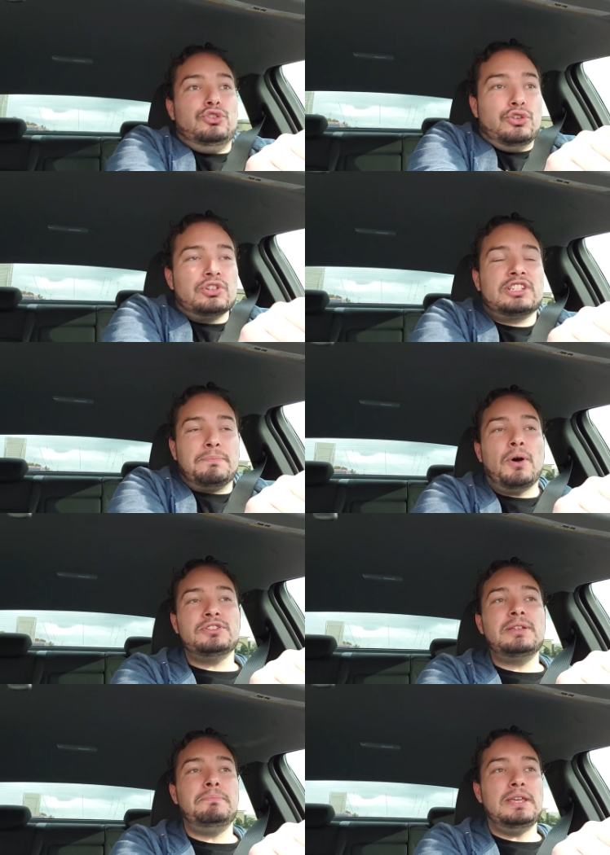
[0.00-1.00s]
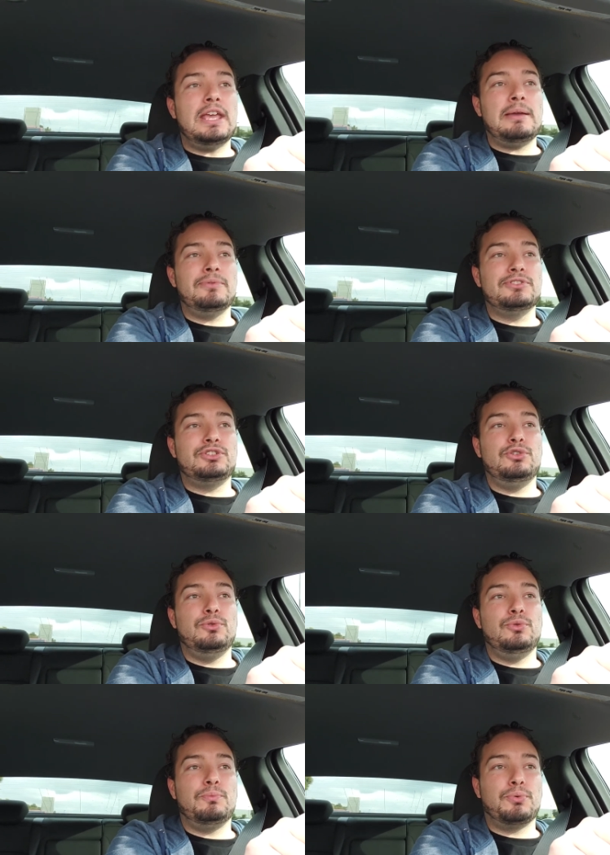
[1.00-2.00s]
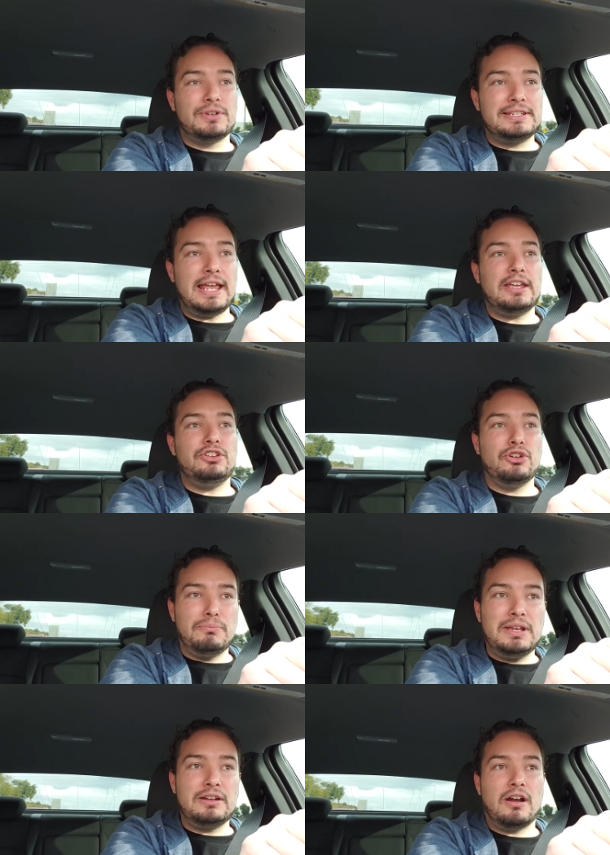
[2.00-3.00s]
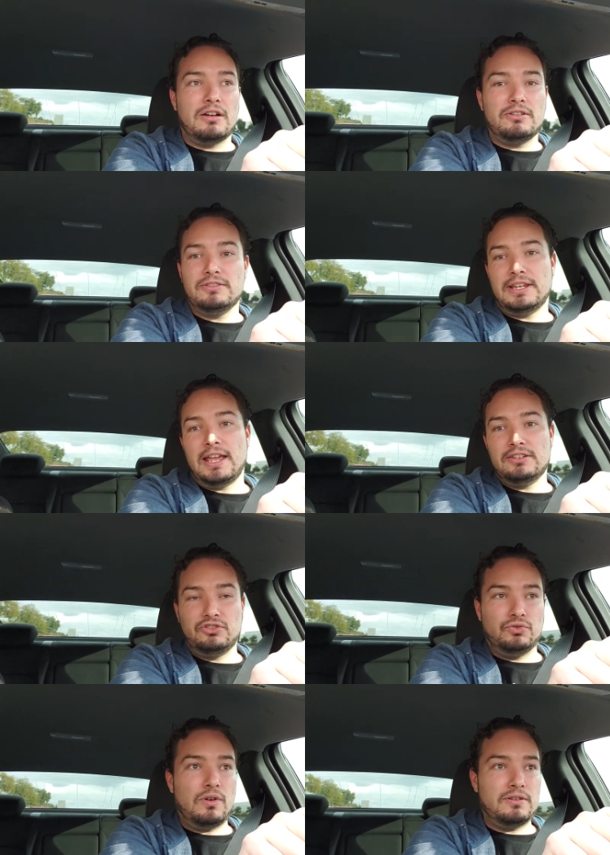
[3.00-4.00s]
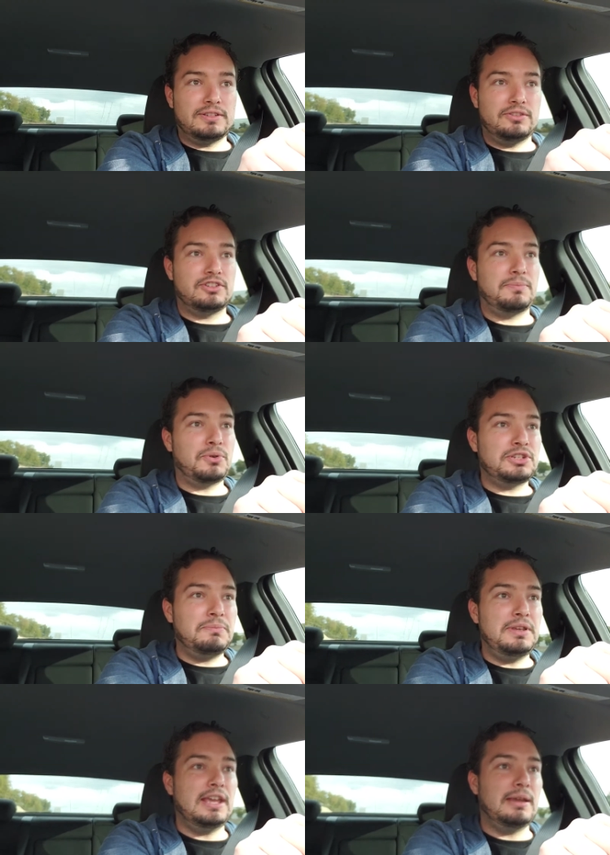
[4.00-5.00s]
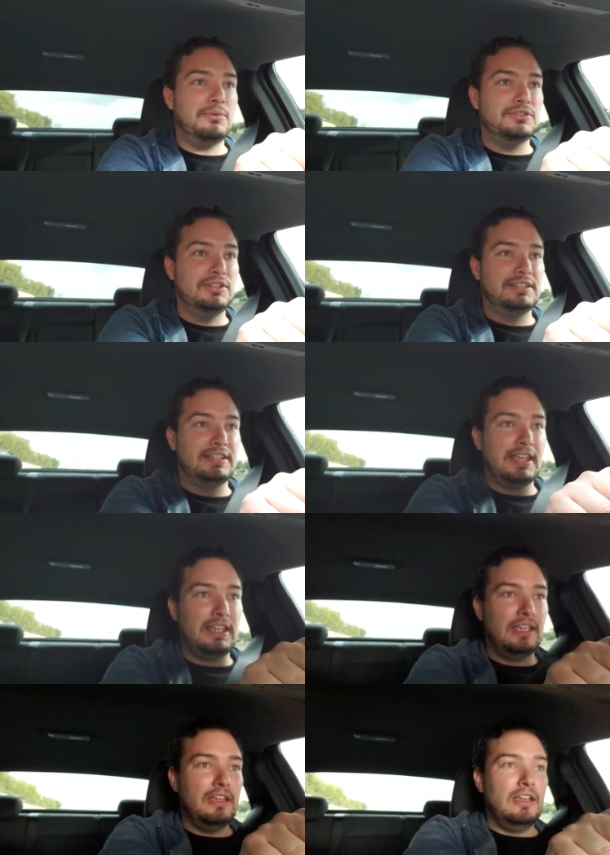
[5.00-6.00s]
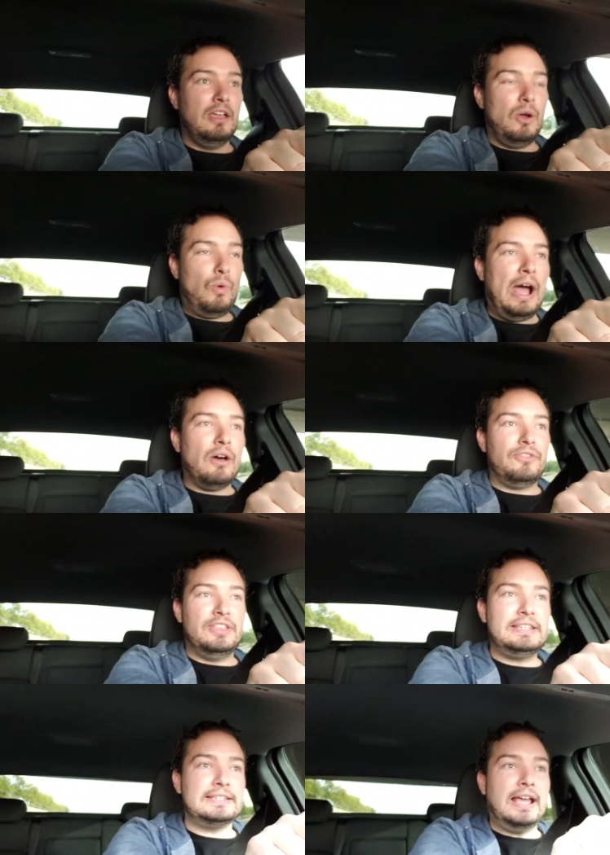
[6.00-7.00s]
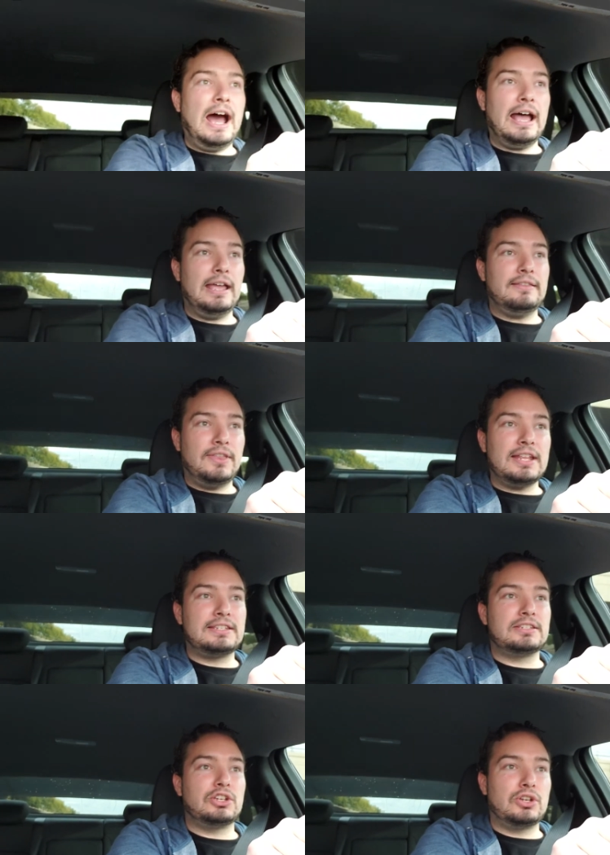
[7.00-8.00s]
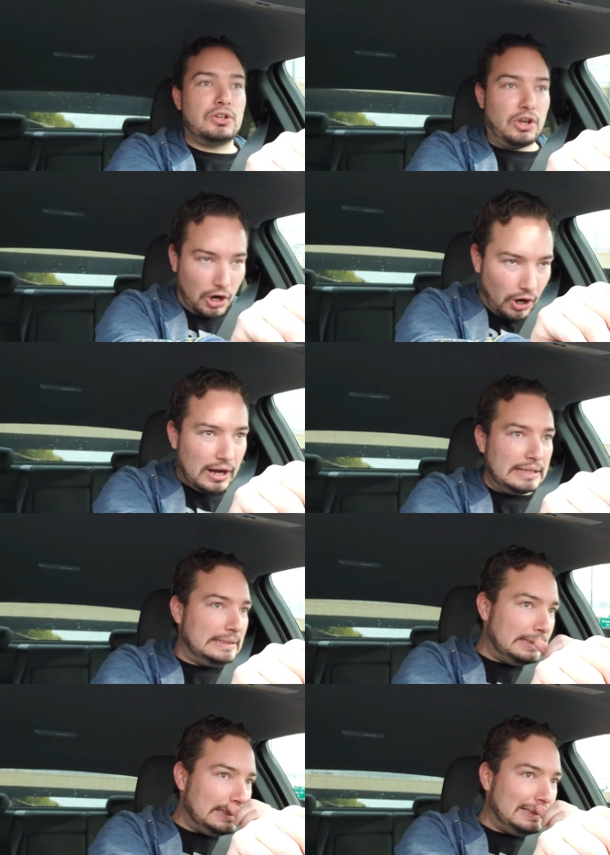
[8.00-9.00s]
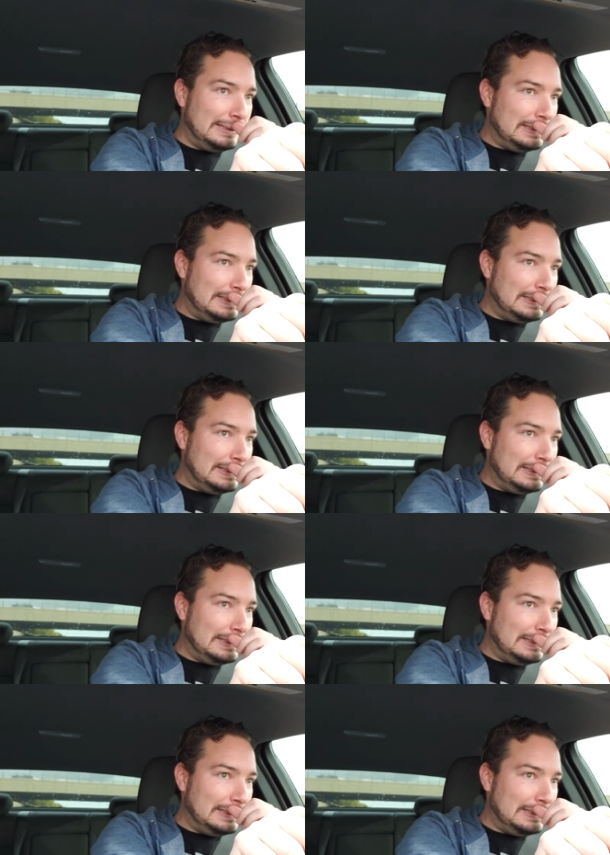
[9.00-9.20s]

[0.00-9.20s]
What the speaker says: you're supposed to be able to present your mid-carders as draws. You're supposed to be able to say, wow, this guy that's currently